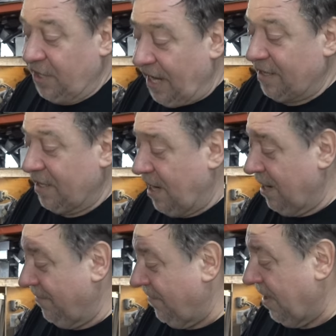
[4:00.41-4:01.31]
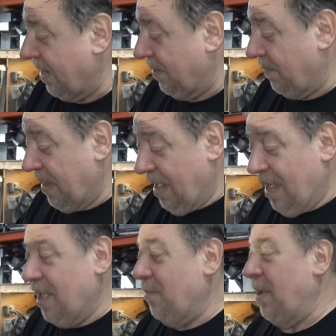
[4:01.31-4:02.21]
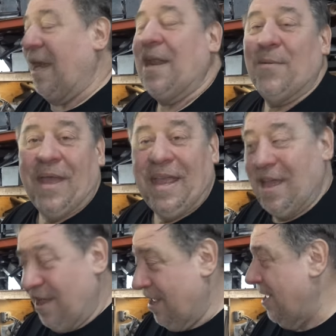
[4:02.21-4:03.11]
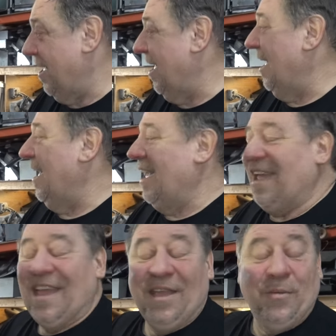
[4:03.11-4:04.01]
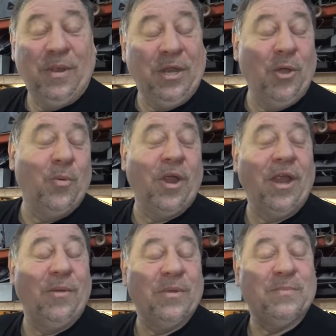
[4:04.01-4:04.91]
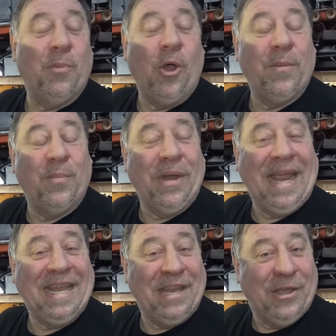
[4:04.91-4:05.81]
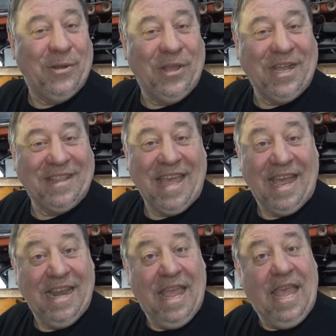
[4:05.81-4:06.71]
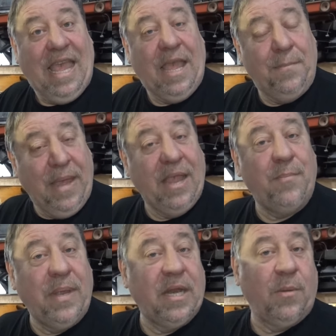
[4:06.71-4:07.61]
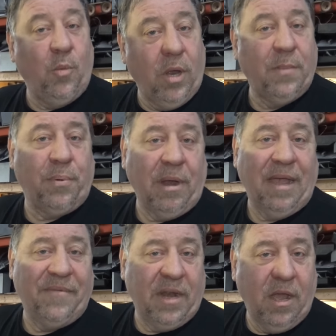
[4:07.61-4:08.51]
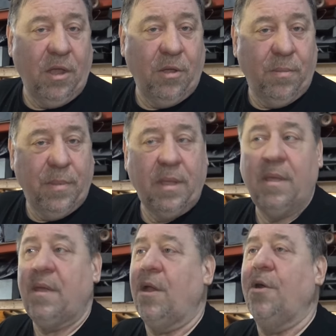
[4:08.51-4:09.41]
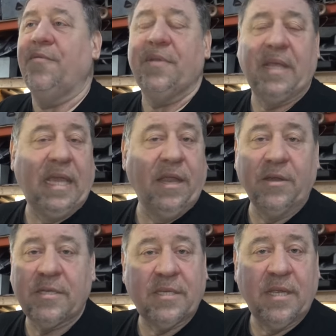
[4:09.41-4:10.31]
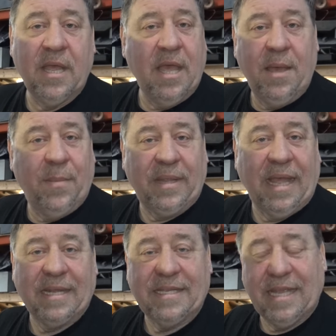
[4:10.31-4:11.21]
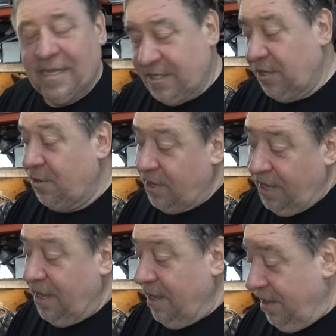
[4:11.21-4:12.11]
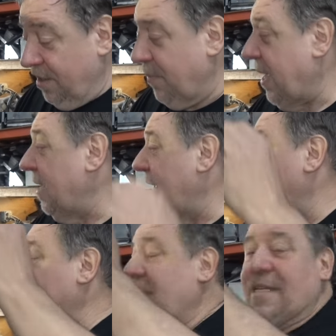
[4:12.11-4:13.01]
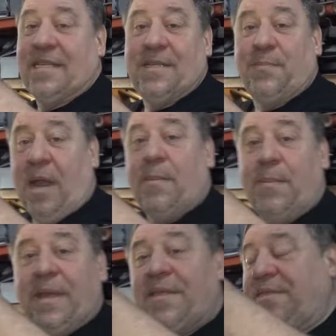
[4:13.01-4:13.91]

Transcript: so you had to kind of find them. But anyway, we know where it was bought brand new. Look at that. It may have been in one private home over the years, but that's it. So the man getting this is probably a